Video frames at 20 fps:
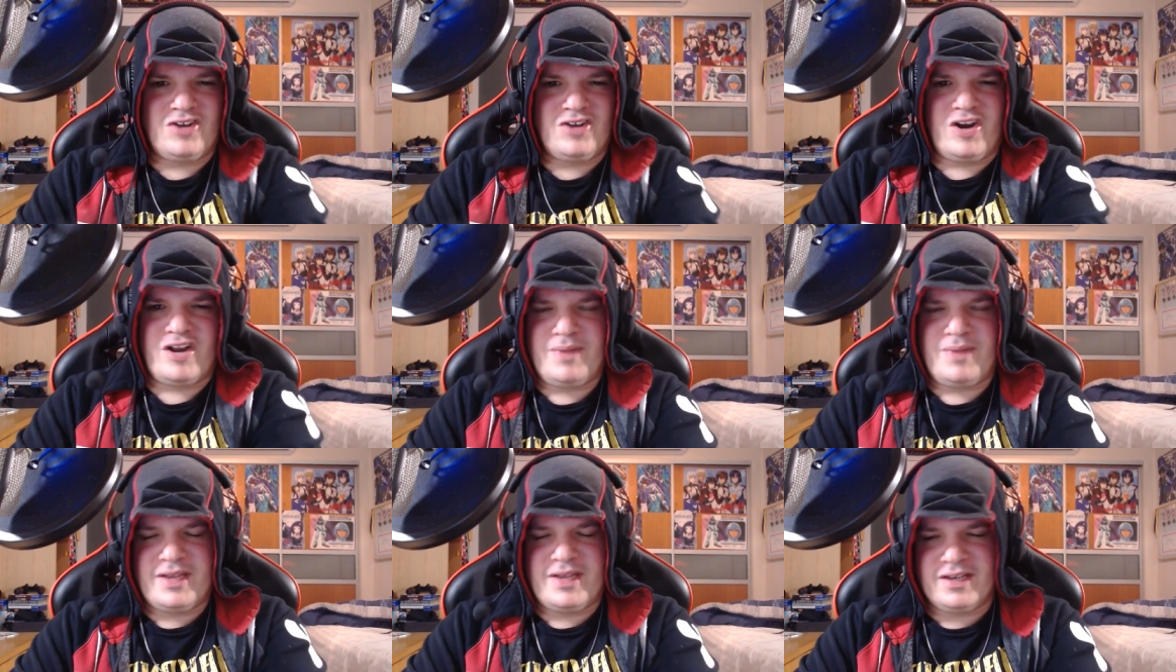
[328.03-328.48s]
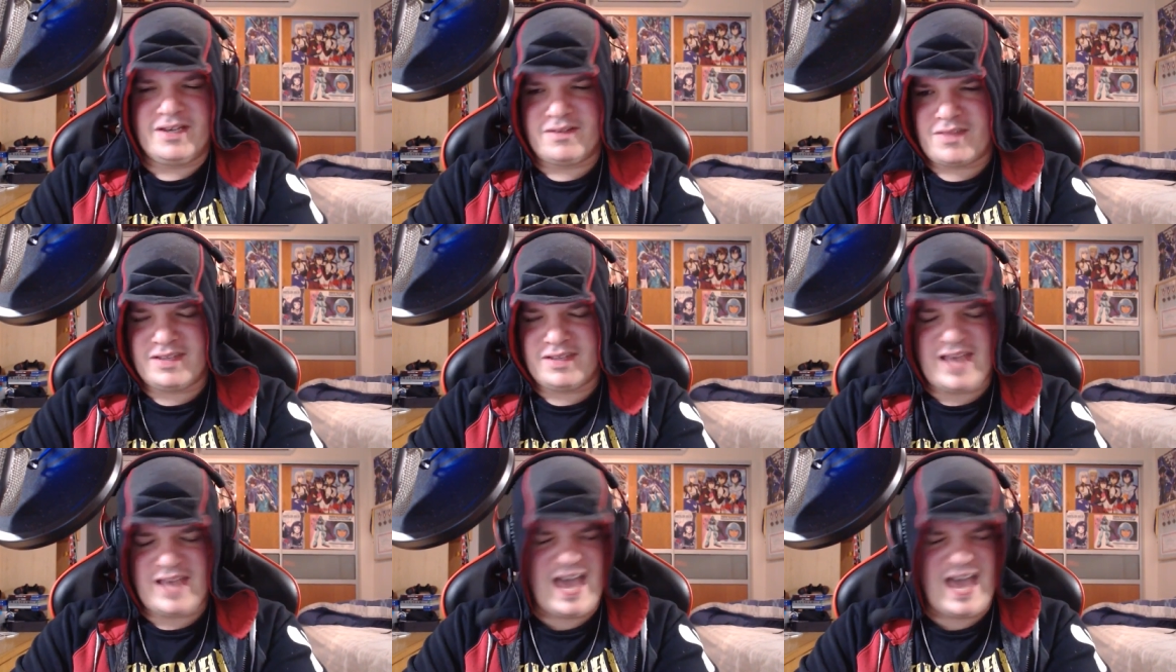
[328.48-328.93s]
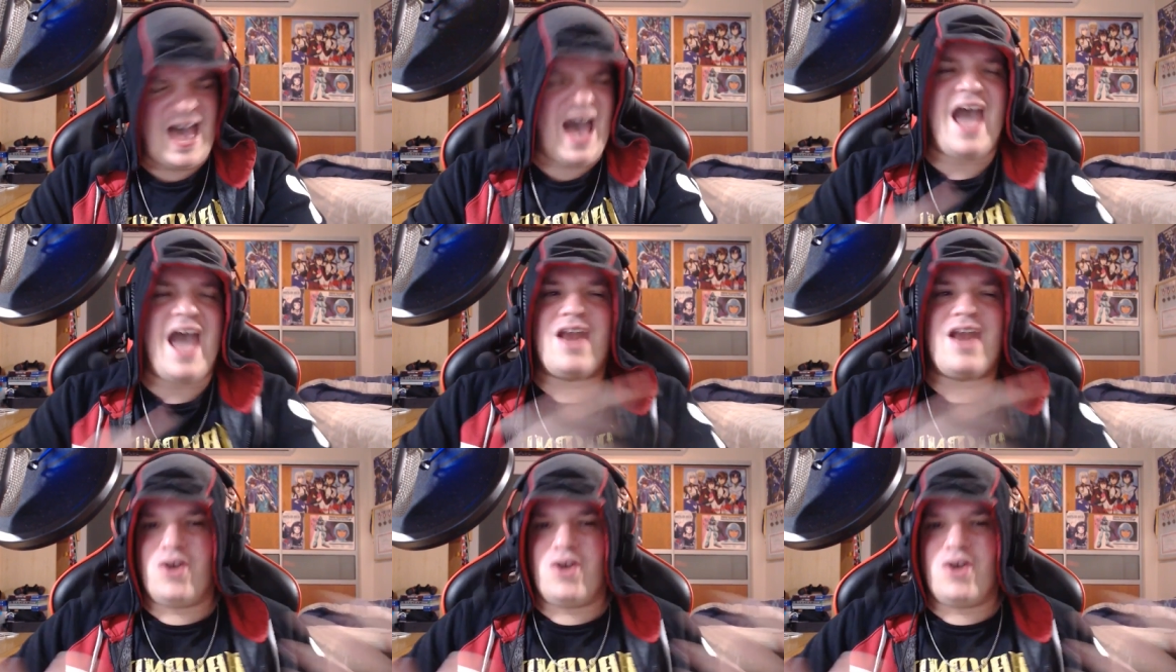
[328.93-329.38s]
it because this.
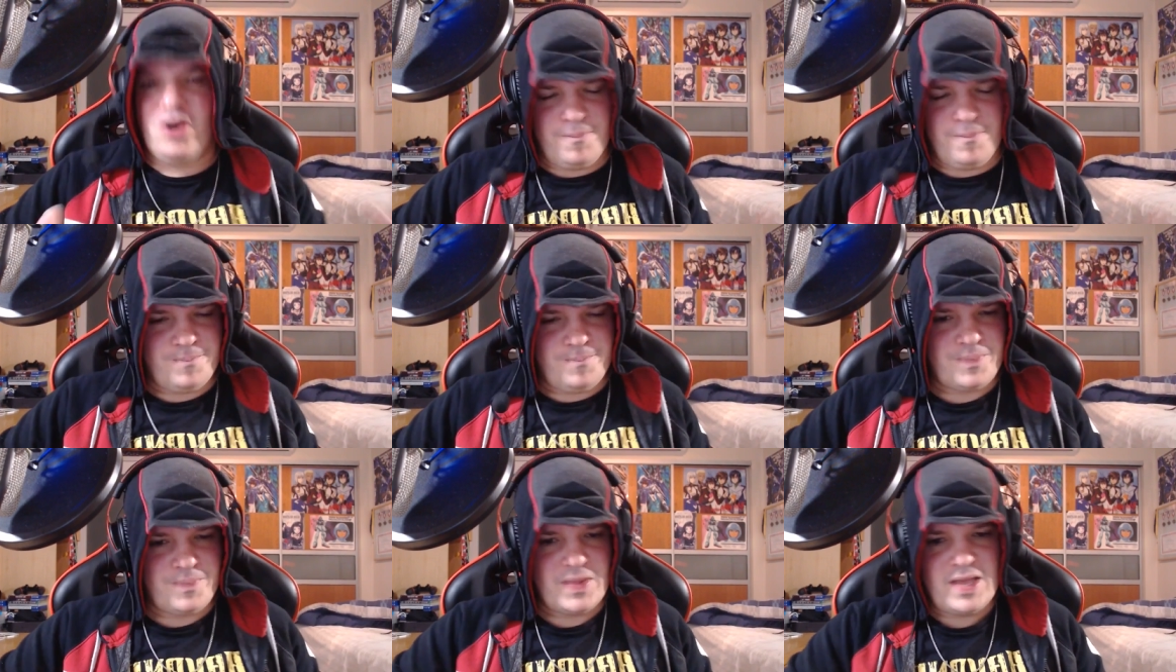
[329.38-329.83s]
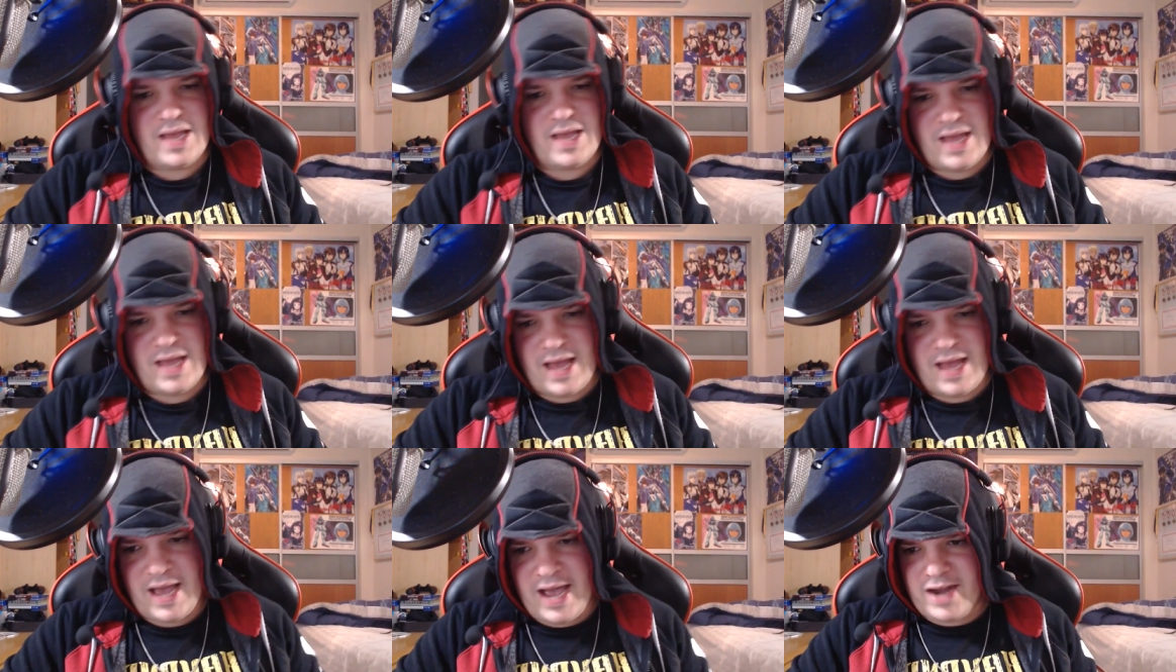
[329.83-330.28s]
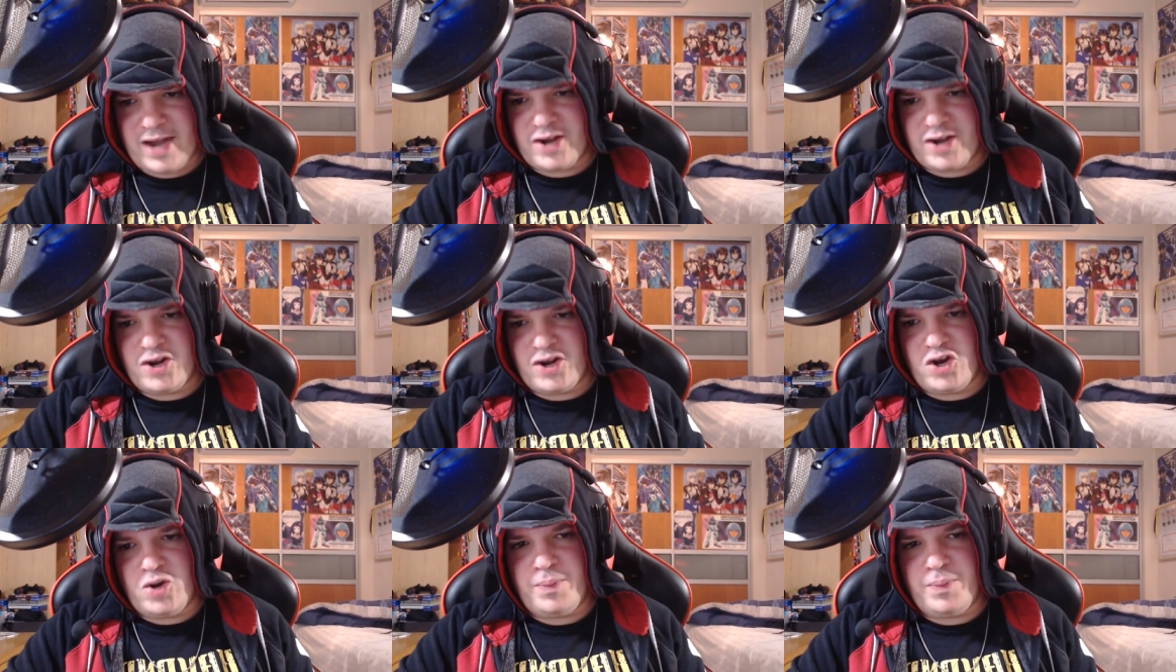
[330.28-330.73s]
I, I don't know. I don't
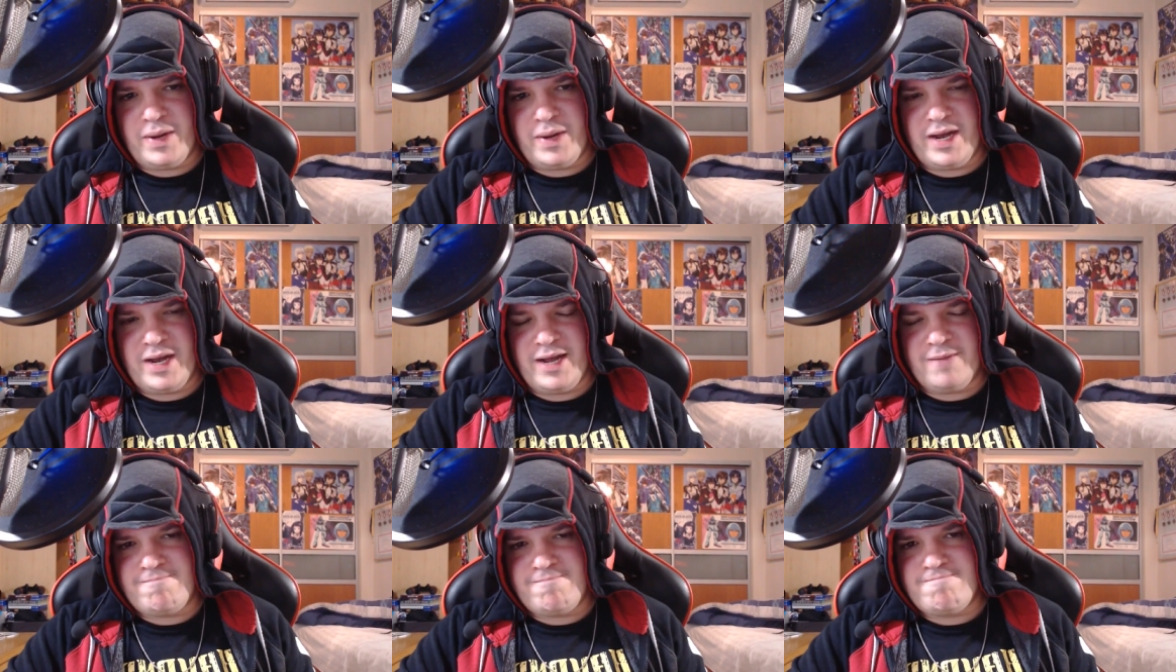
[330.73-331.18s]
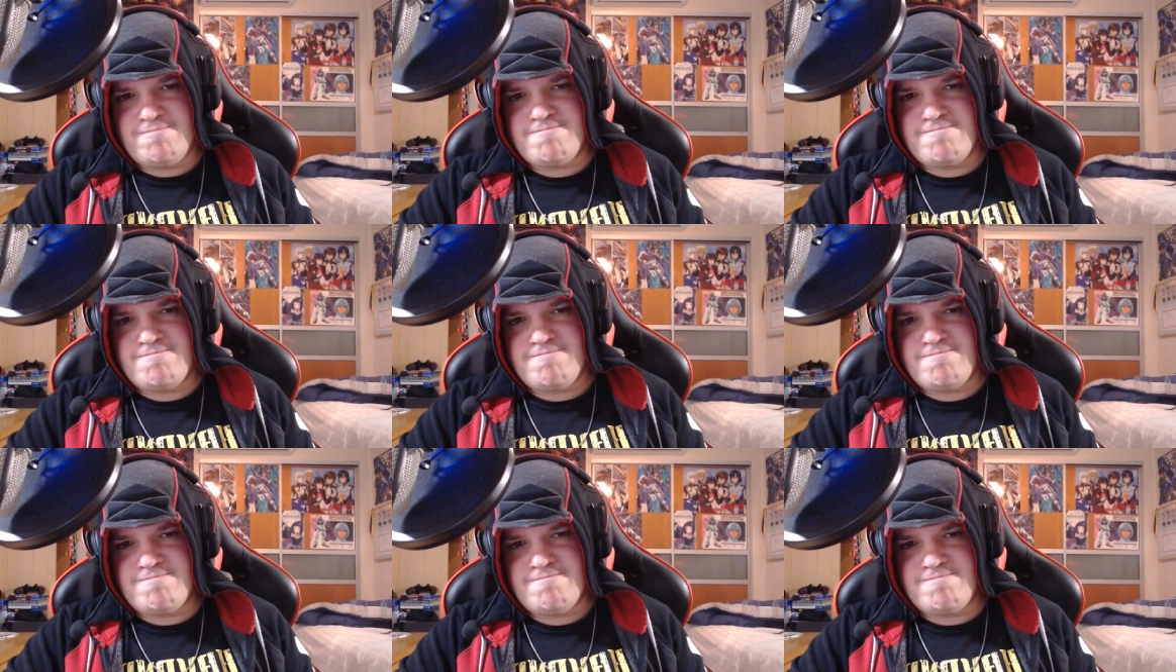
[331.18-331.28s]
know, but